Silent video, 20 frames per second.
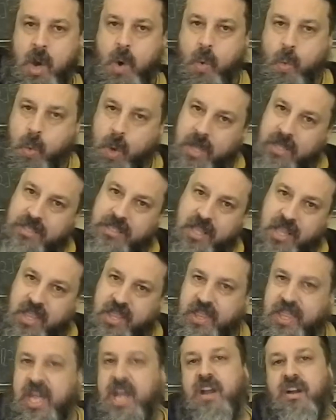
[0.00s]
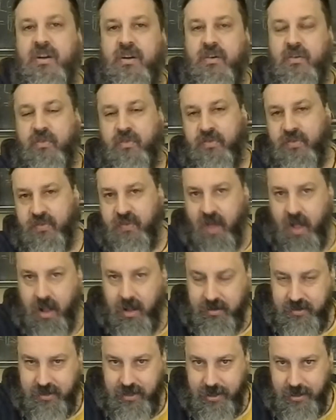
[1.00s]
was their
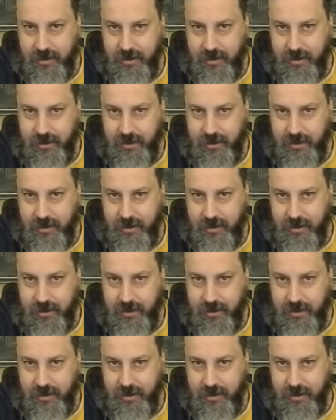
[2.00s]
fault.